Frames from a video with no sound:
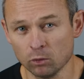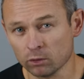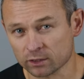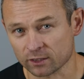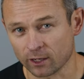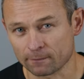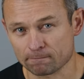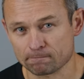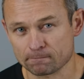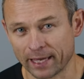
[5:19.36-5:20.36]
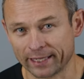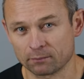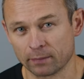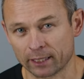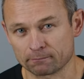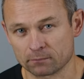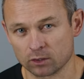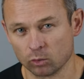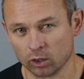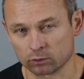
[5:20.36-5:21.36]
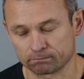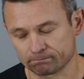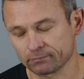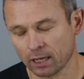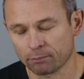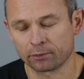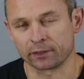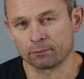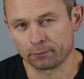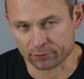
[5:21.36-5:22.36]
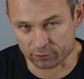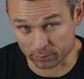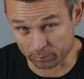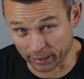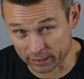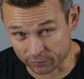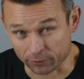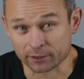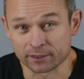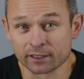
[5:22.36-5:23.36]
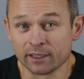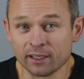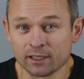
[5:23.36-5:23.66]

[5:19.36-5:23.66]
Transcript: poor design, they can make the world a pretty miserable place for us.